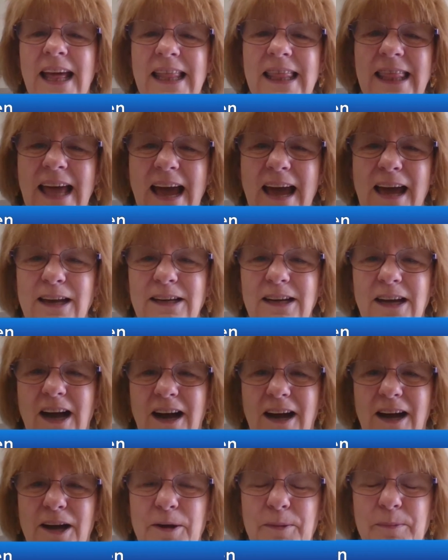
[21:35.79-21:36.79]
that
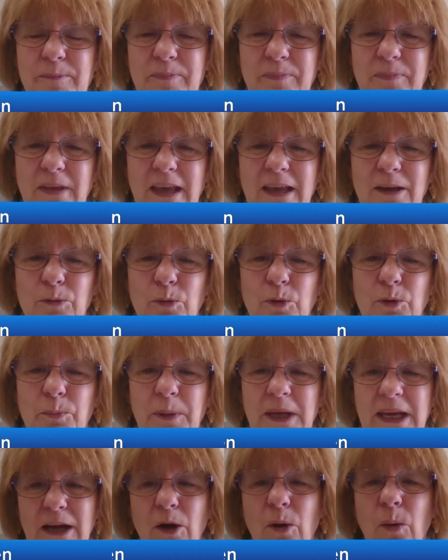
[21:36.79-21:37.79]
um, it will
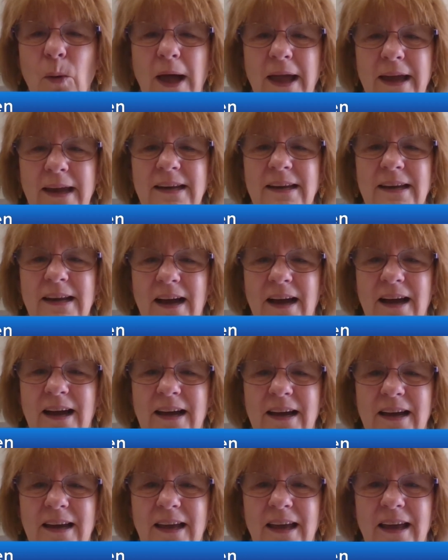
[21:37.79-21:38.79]
be quite
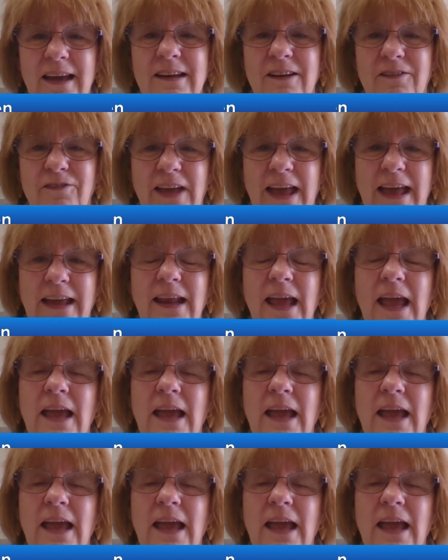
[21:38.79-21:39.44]
uh, an event.